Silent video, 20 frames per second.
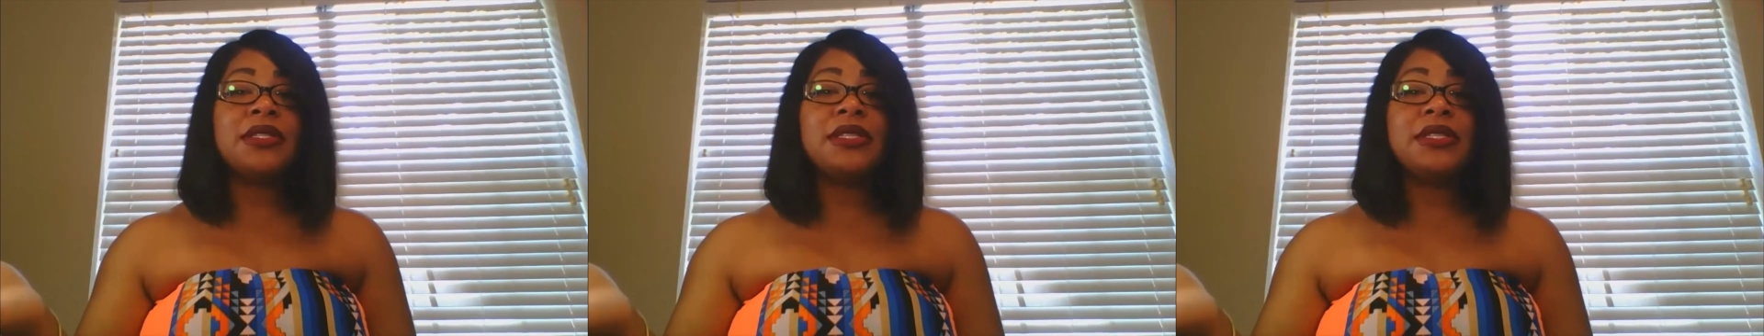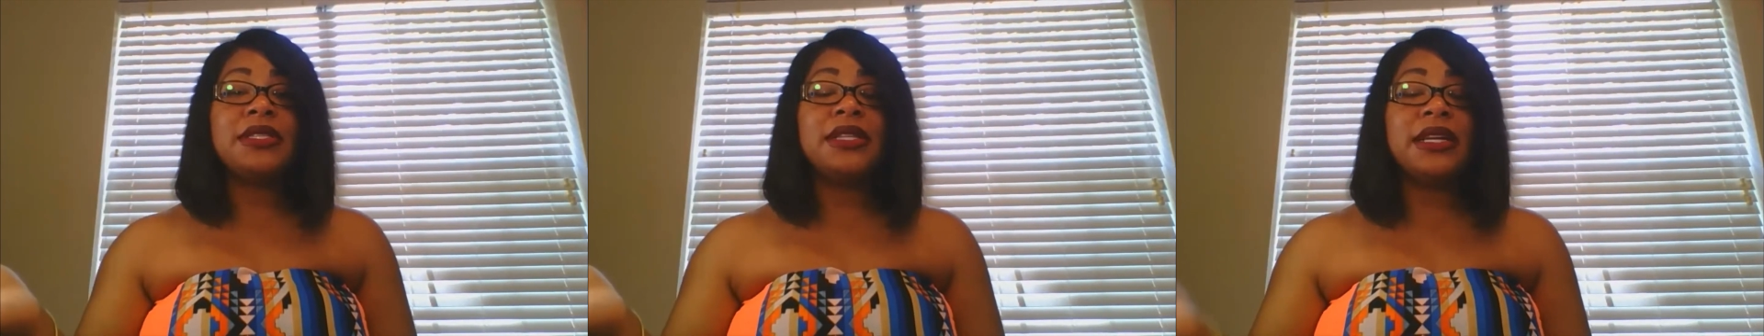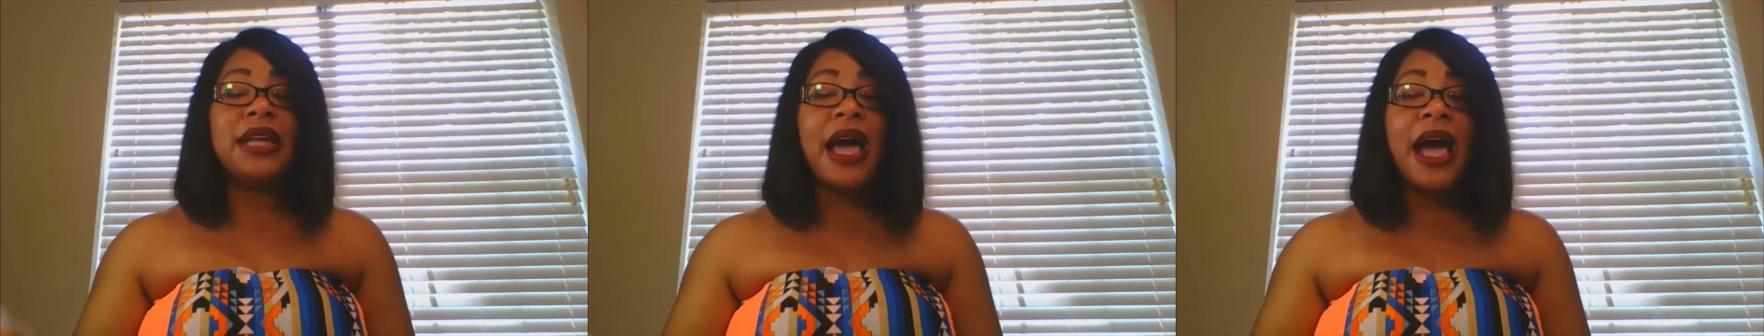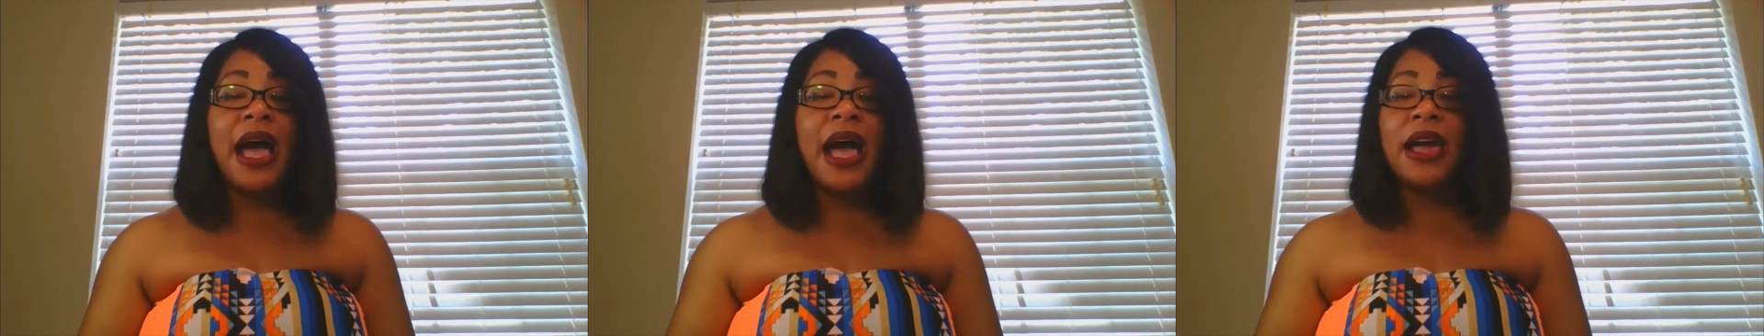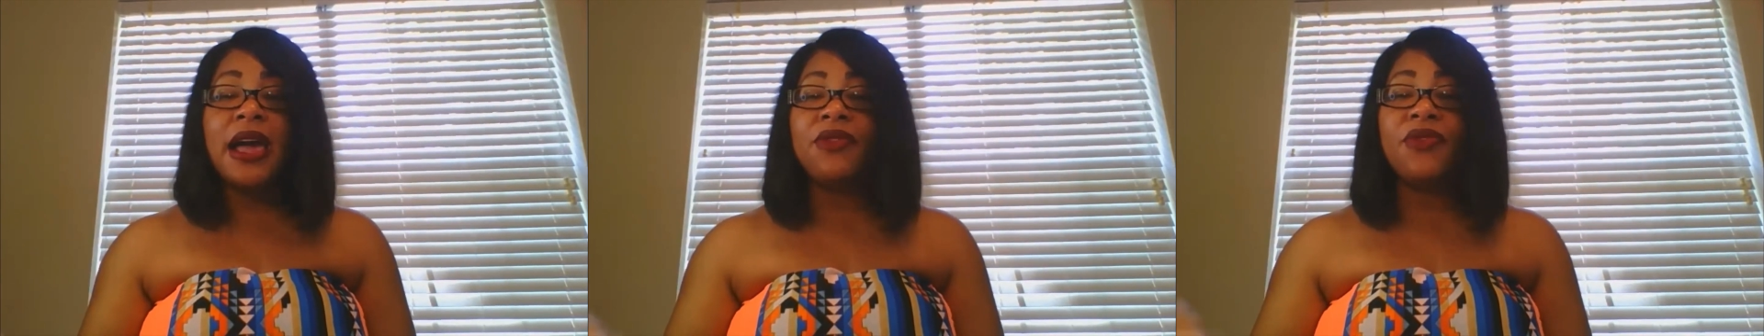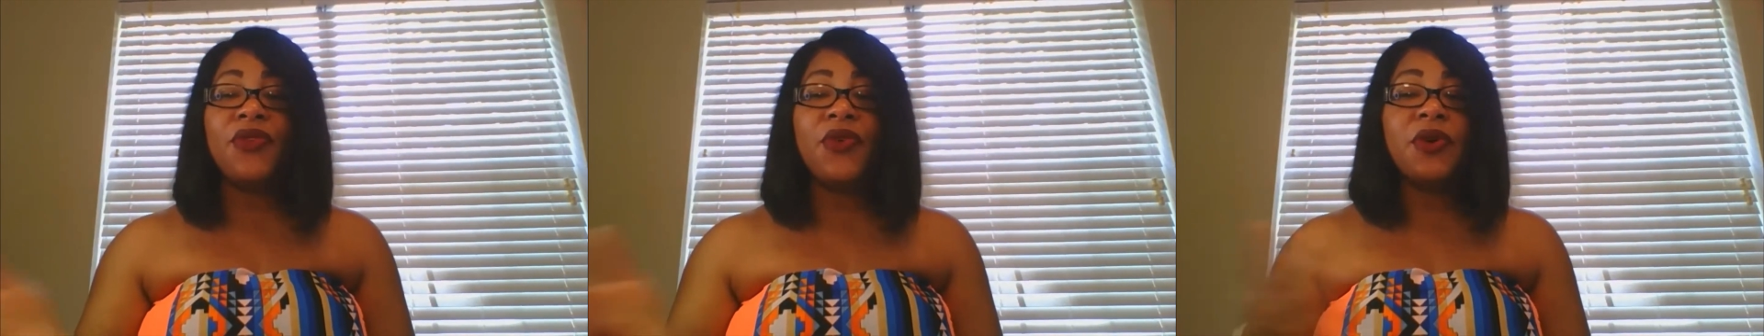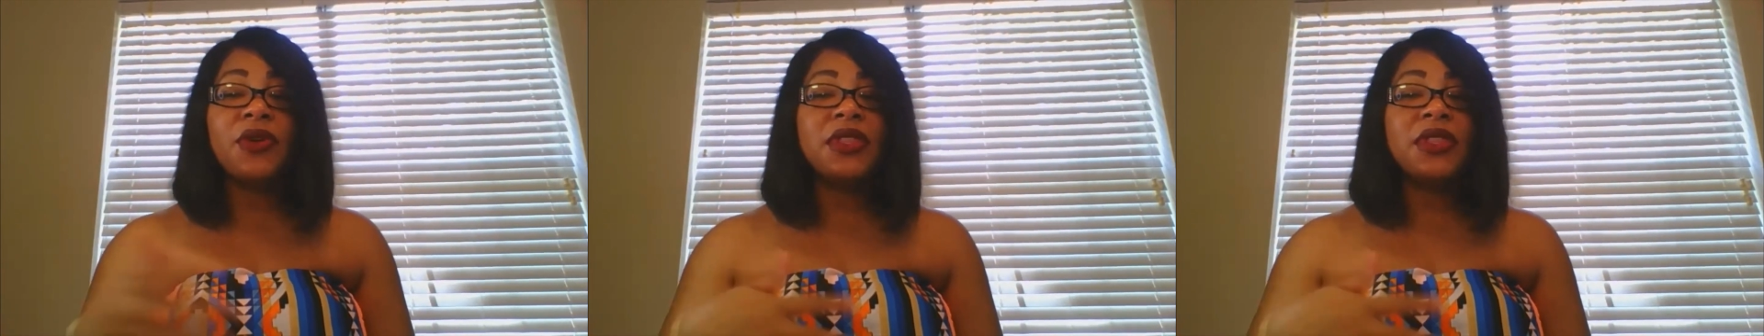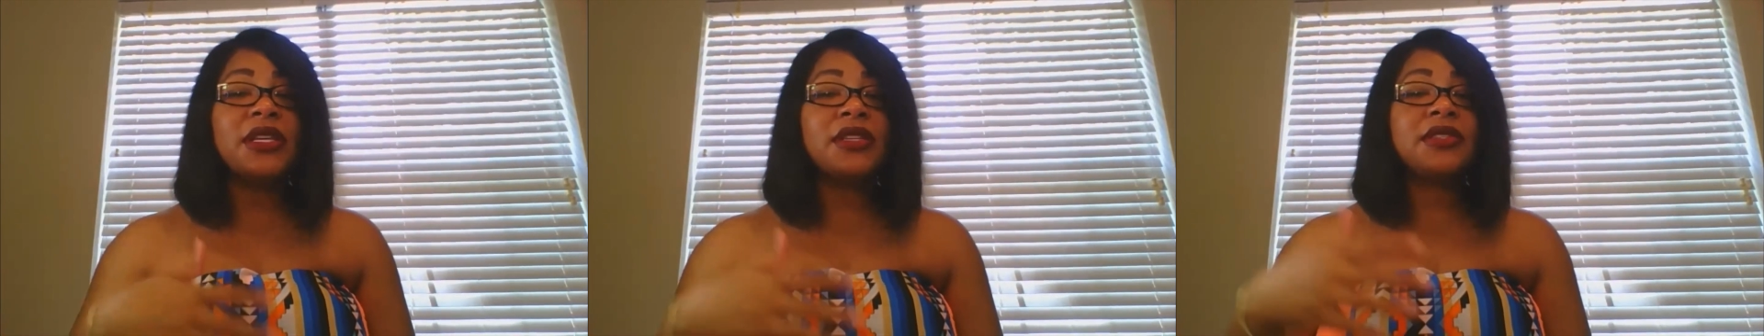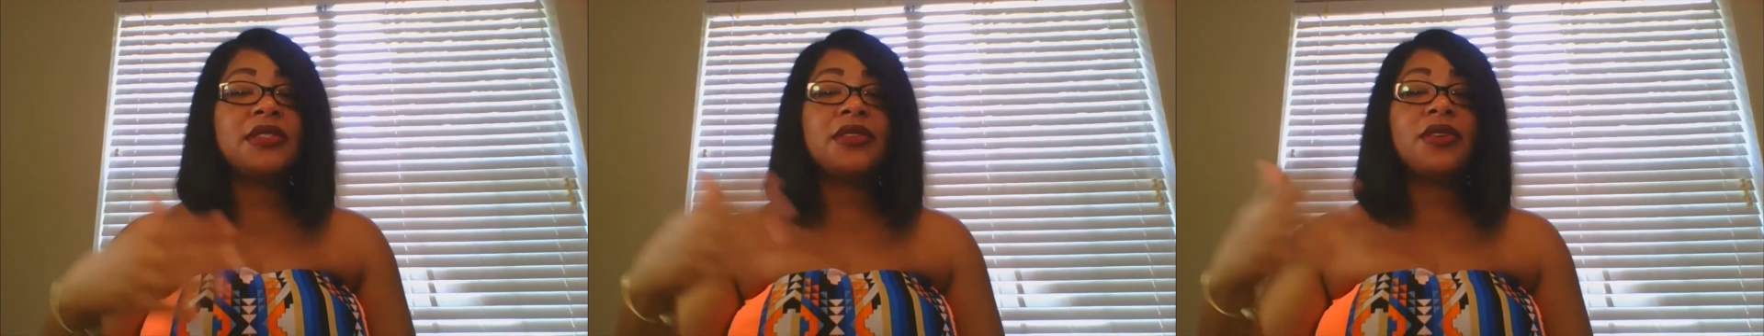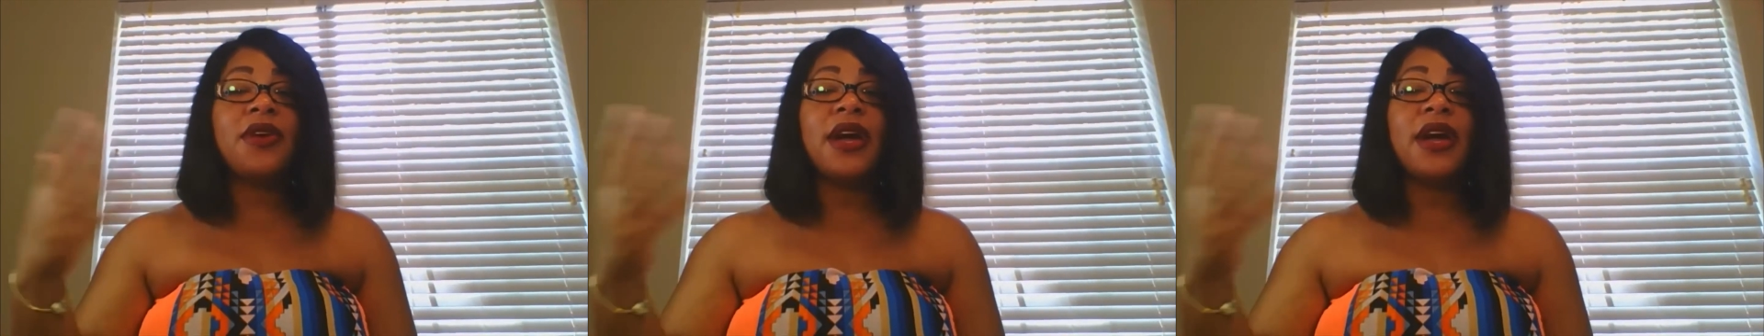denied for this